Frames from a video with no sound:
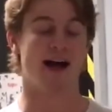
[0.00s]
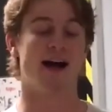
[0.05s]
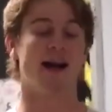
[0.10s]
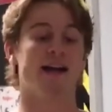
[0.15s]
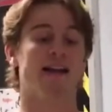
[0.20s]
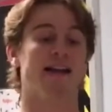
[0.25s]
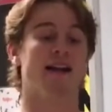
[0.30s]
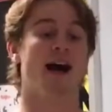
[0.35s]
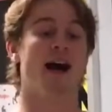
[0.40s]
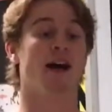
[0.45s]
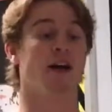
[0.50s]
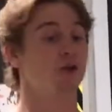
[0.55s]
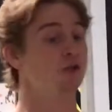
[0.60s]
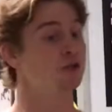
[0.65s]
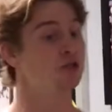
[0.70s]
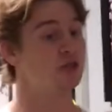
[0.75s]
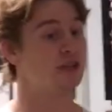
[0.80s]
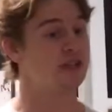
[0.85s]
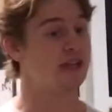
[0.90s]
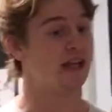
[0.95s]
I, I
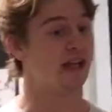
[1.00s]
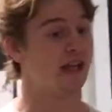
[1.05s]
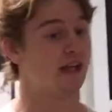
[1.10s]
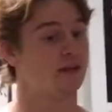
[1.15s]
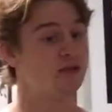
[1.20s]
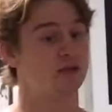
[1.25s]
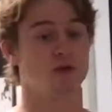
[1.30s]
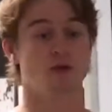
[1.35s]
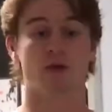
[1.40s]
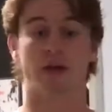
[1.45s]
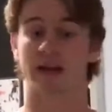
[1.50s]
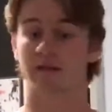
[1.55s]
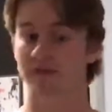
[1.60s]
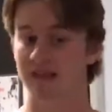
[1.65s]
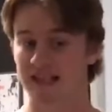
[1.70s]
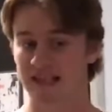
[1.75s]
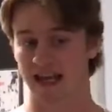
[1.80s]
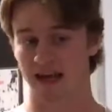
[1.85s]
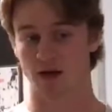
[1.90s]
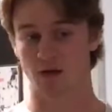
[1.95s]
understand. You don't have
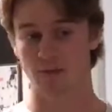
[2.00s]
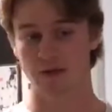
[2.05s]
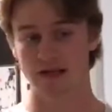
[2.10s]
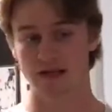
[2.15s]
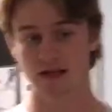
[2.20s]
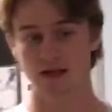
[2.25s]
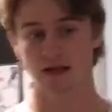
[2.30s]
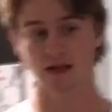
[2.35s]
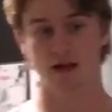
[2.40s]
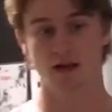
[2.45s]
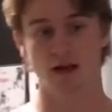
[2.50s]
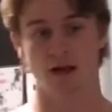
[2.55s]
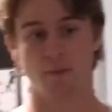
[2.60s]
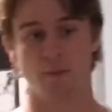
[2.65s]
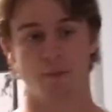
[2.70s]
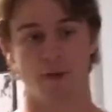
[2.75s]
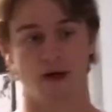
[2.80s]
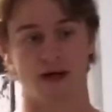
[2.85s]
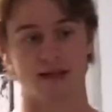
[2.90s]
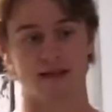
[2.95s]
to tell me,
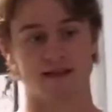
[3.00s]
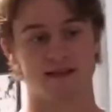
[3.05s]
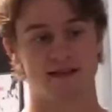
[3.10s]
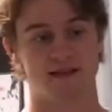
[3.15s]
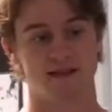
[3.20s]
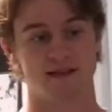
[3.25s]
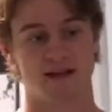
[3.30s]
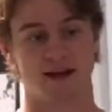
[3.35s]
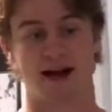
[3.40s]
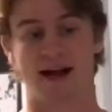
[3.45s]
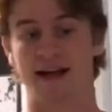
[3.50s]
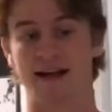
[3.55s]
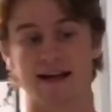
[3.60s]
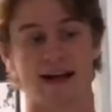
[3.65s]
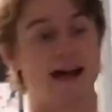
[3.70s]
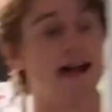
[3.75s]
but I...